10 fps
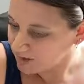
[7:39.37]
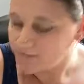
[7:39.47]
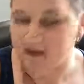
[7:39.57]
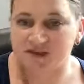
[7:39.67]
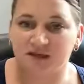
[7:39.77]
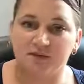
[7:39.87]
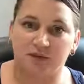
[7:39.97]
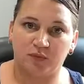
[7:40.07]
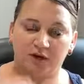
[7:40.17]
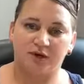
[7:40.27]
basically
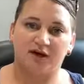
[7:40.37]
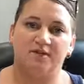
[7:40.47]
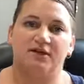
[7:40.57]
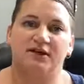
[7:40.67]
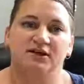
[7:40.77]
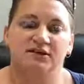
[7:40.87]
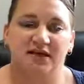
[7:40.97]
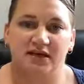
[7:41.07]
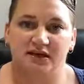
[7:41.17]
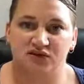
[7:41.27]
what I wanted to come on here and
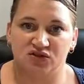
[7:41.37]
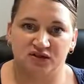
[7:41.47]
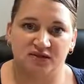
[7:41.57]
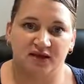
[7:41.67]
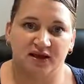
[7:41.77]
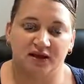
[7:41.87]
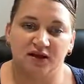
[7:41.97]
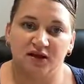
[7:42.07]
say is just that